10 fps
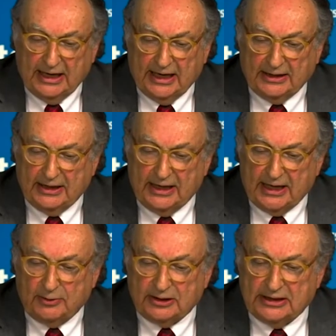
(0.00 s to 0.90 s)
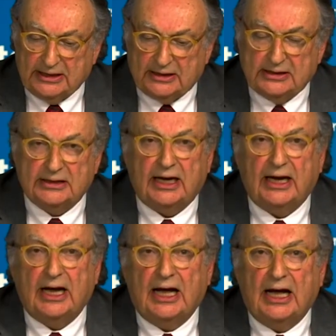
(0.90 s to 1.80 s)
And then I would need to
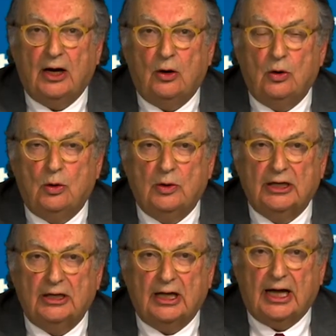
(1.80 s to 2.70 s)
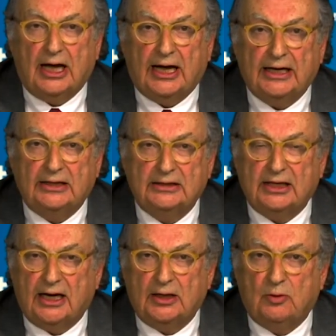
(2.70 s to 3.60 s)
say, how will I
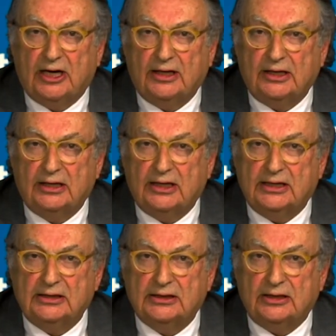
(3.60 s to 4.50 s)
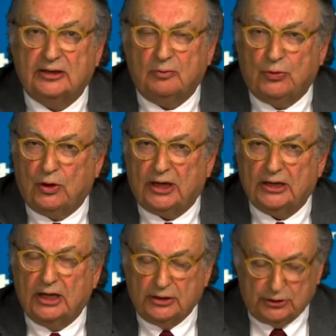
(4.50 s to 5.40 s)
decide what are the things that the
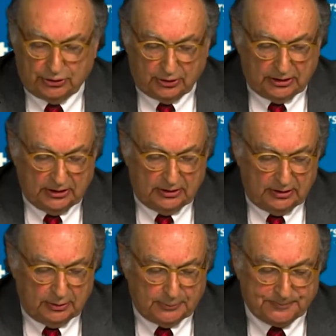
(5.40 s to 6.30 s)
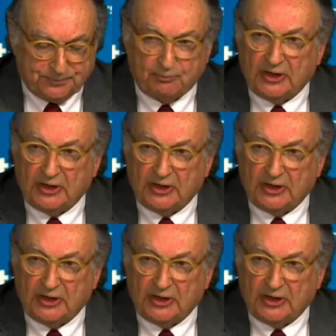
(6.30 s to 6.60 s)
board should do?